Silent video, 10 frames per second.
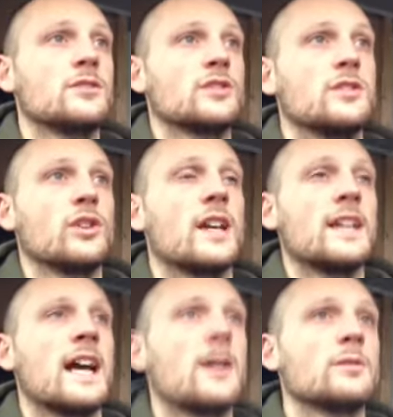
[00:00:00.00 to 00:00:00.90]
just
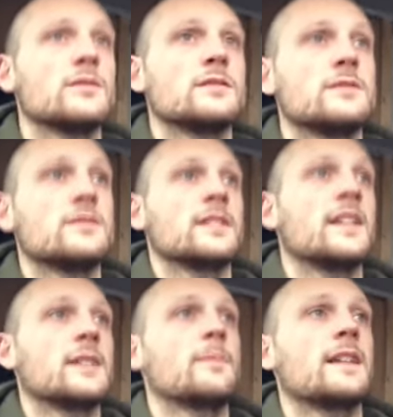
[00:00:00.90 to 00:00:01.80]
looking out
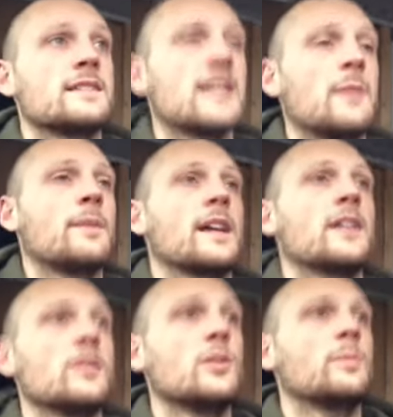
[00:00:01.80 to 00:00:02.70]
thinking better start
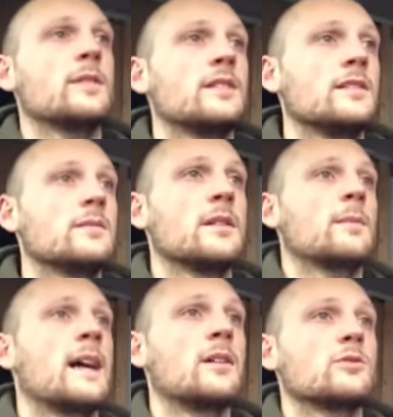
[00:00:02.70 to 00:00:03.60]
packing up and
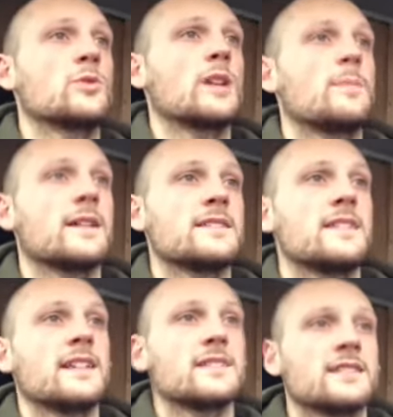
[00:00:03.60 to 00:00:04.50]
about 20 past
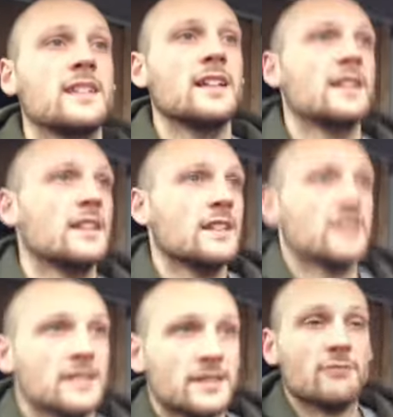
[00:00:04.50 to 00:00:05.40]
6
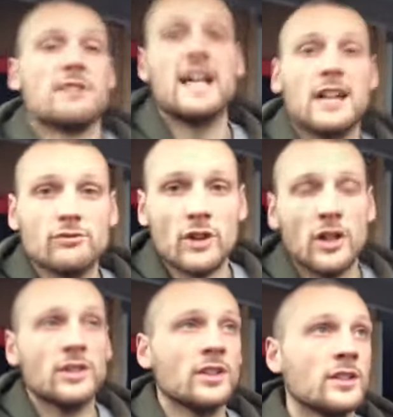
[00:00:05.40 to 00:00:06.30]
the right hand rod